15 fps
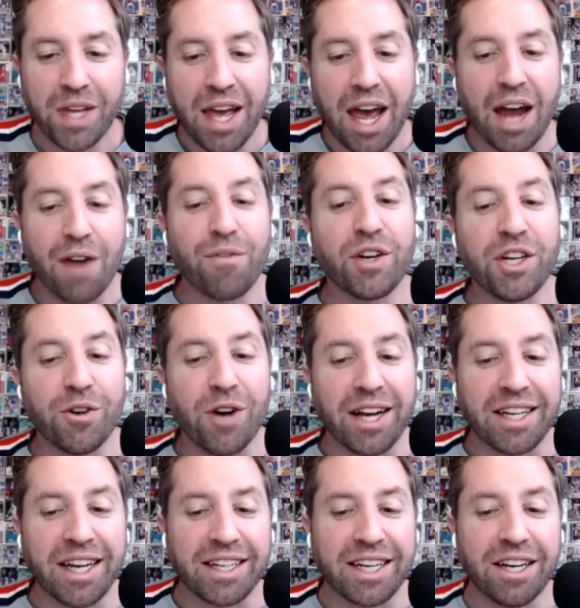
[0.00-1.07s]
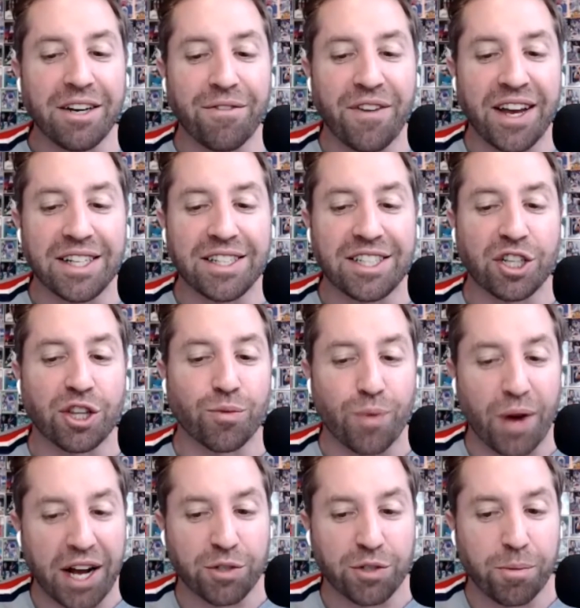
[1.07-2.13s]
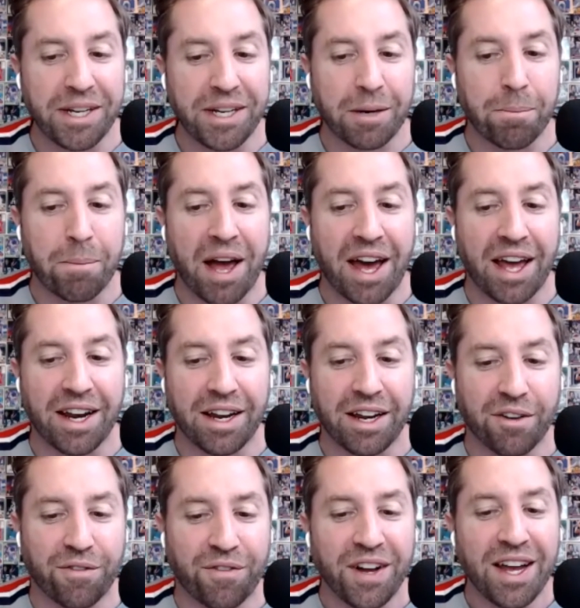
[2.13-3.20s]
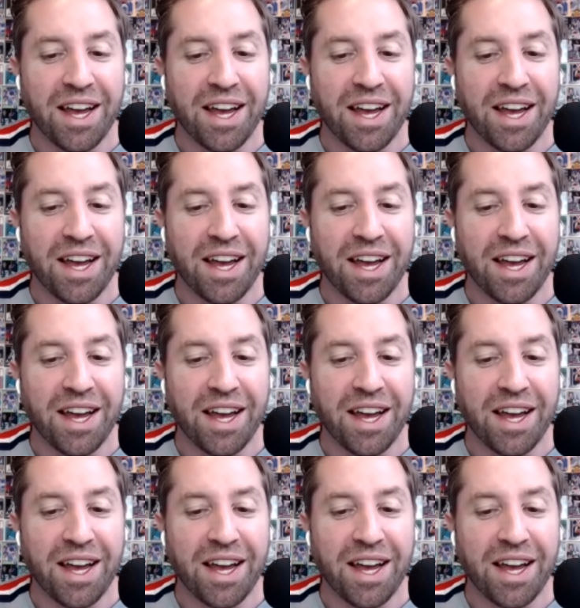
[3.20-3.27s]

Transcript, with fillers: every year I get convinced the Reds will be competitive.